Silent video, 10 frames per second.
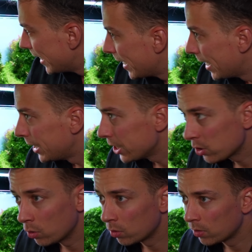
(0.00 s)
And it's
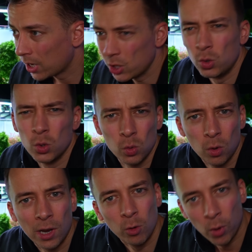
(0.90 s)
on, as
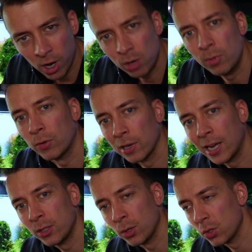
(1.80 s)
usual, like 1 hour before the
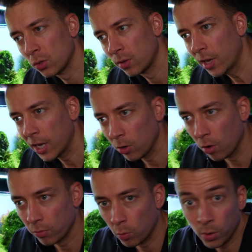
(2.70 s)
light turns on and
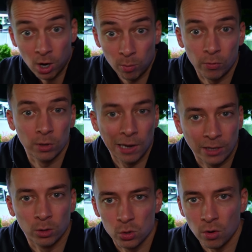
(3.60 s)
off 1 hour before the
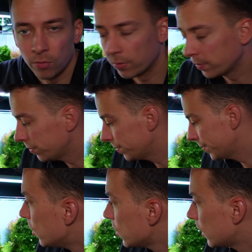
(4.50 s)
light turns off.
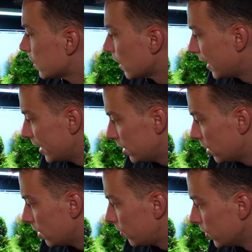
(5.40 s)
So that's the light,
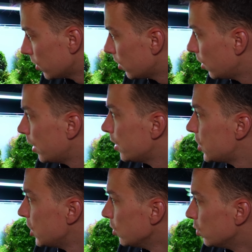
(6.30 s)
filter and
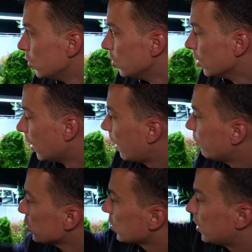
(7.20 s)
CO2. I've
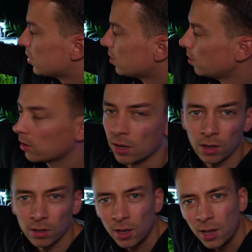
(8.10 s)
also installed
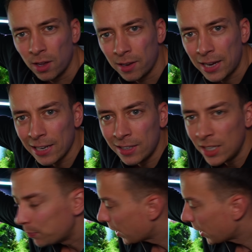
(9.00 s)
an LED